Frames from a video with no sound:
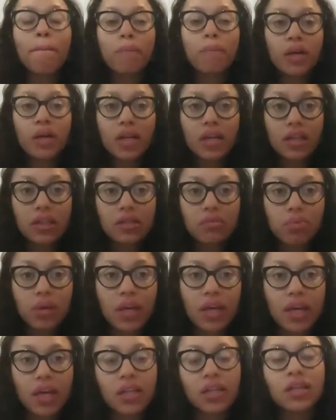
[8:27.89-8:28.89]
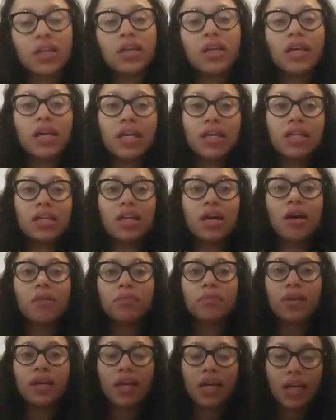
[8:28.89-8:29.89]
put it in the pan, heat it
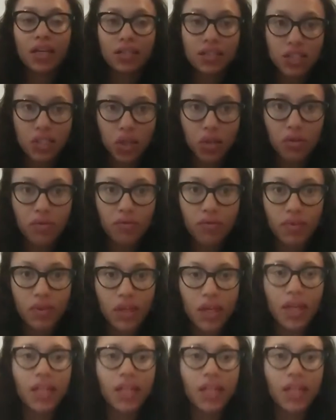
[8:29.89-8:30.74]
up, and serve.